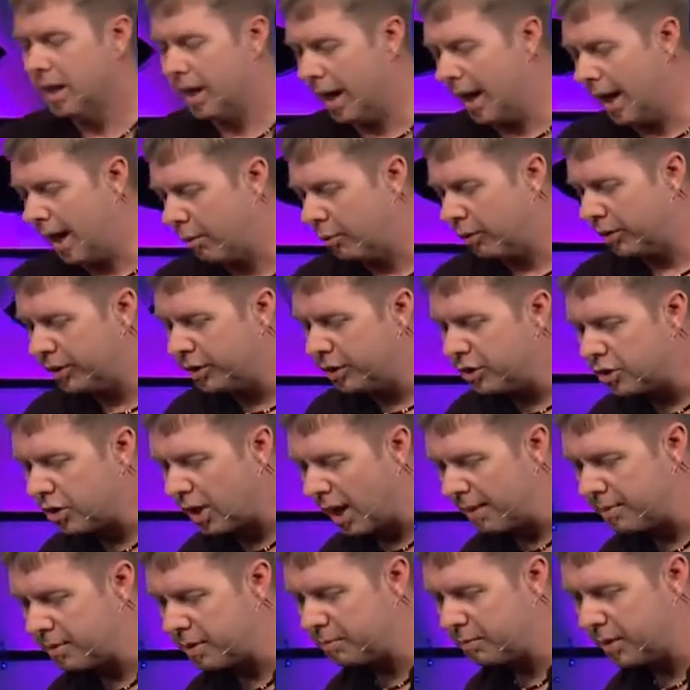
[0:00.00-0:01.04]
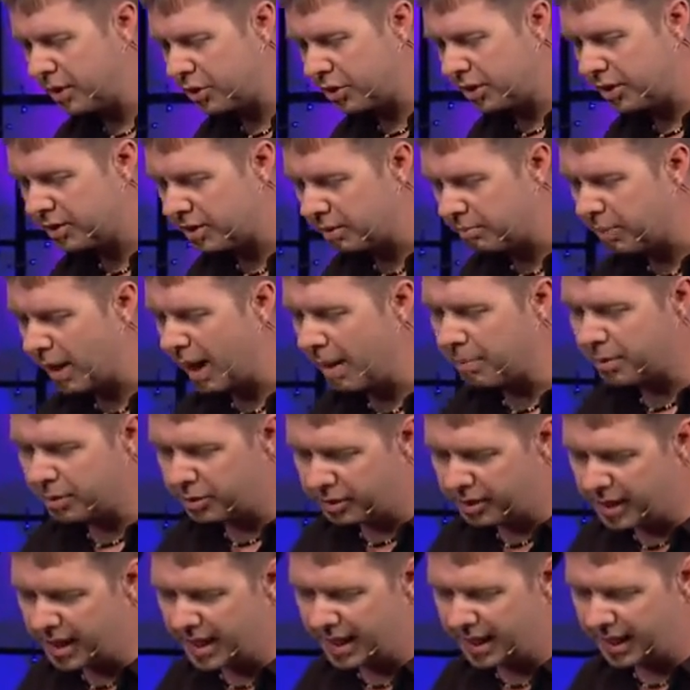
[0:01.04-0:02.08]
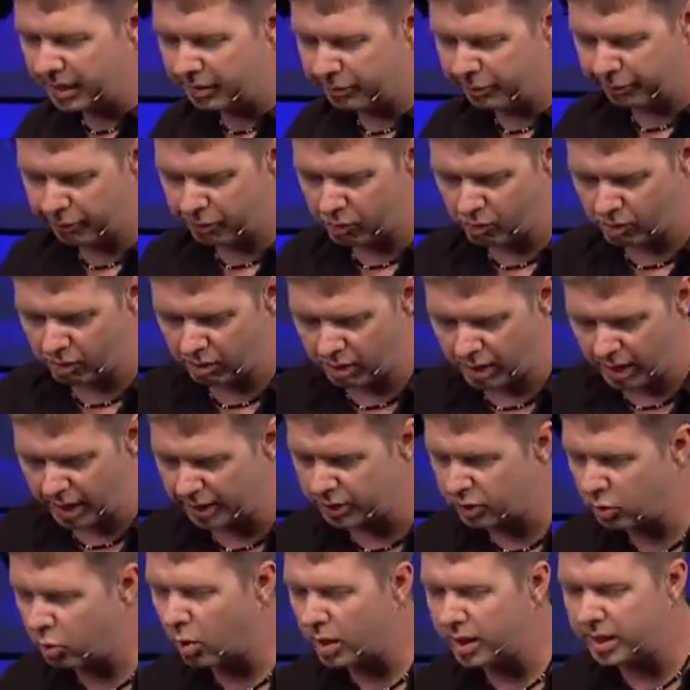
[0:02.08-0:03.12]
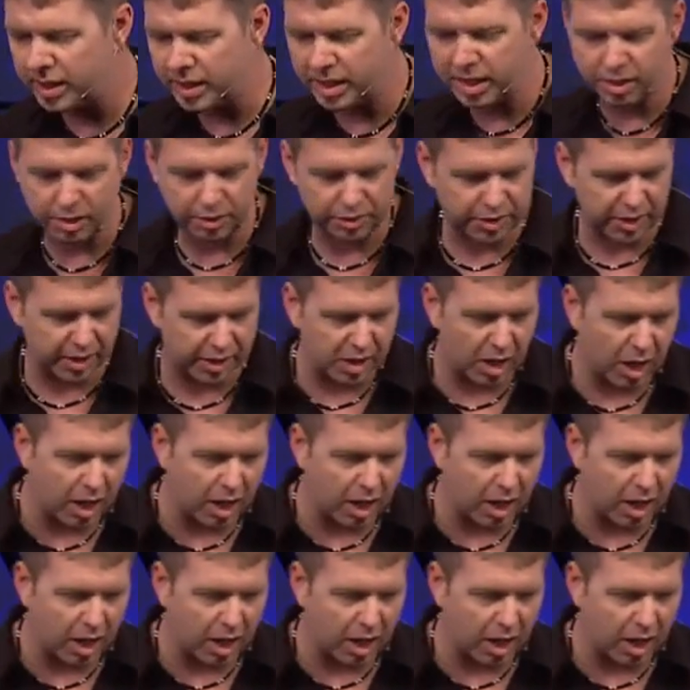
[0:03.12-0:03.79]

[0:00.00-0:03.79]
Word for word: uh, with New Tribes Missions in Papua New Guinea for uh, 20 years, had